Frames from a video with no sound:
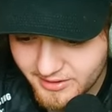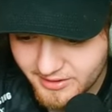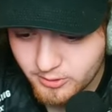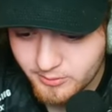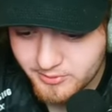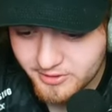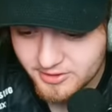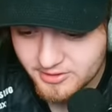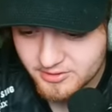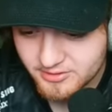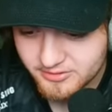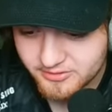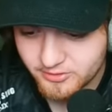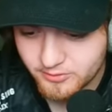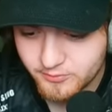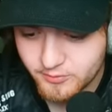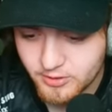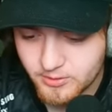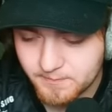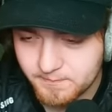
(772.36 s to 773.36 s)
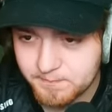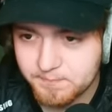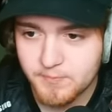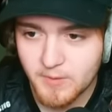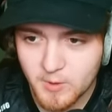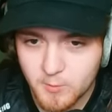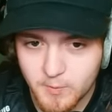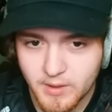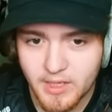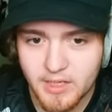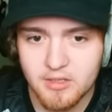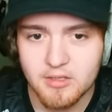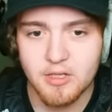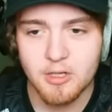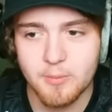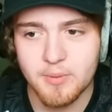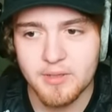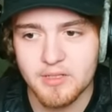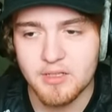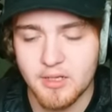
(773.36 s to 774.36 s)
four brawlers so far. We got a
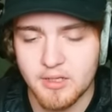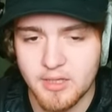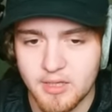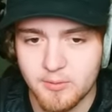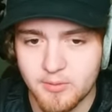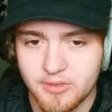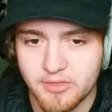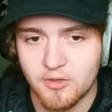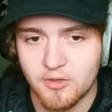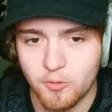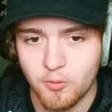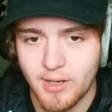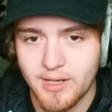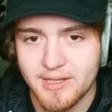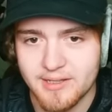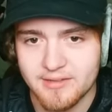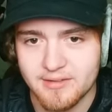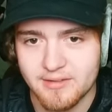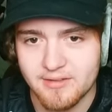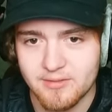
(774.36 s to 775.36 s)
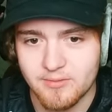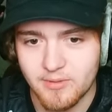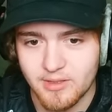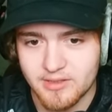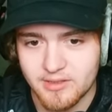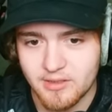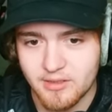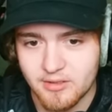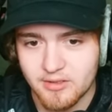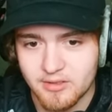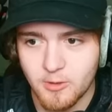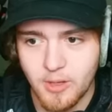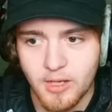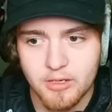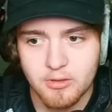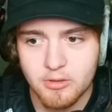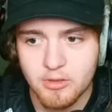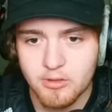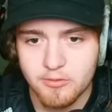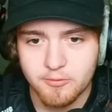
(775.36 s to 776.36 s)
little bit lucky credits right there. Oh, I
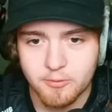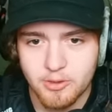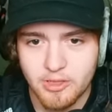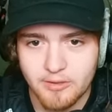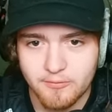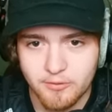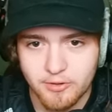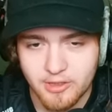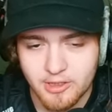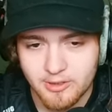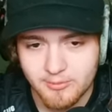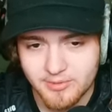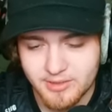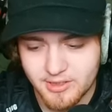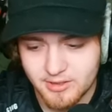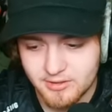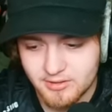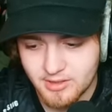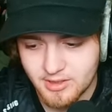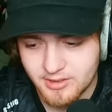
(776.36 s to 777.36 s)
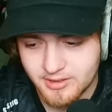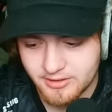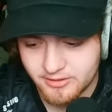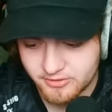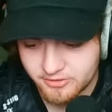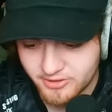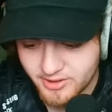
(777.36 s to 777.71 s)
don't know if we're ever going to be unlocking